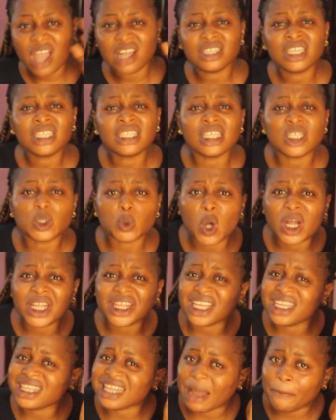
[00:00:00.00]
This is one
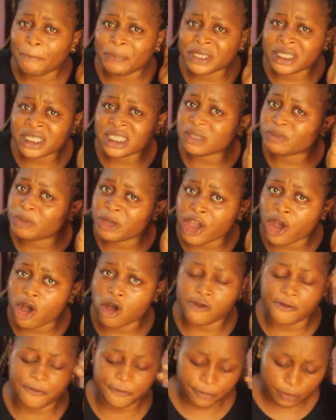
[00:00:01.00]
thing that pisses me
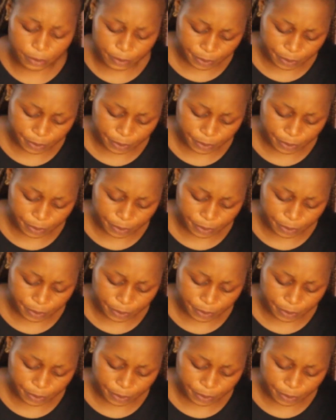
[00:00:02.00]
off.